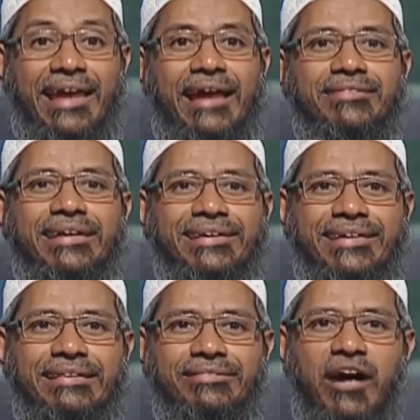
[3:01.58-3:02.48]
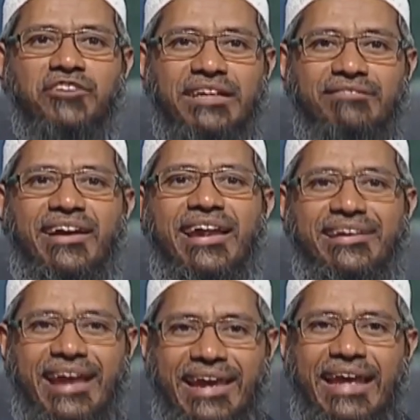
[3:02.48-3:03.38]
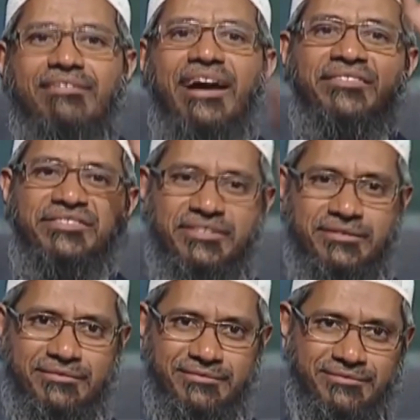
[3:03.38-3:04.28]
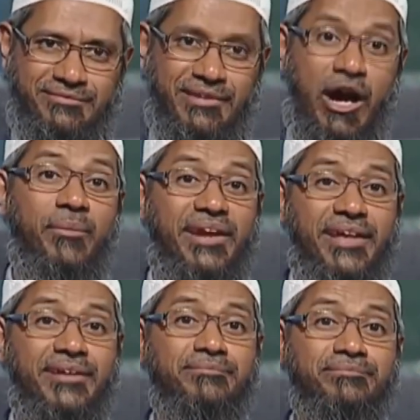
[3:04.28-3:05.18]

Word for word: had 16,108 wives. Okay. How many?